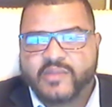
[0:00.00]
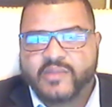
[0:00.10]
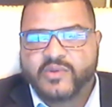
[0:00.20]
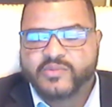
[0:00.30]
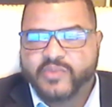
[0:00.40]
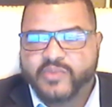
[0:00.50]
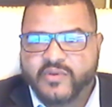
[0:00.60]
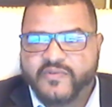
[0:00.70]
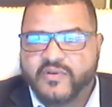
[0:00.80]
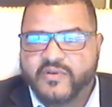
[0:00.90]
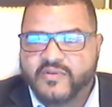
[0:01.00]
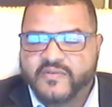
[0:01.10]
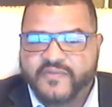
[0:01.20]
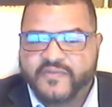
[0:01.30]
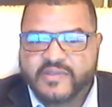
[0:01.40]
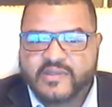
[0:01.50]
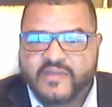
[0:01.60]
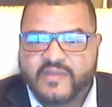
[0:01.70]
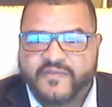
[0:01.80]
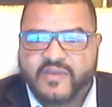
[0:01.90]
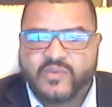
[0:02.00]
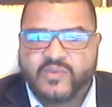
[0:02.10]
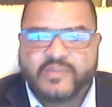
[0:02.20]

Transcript: of the most beautiful, physically fit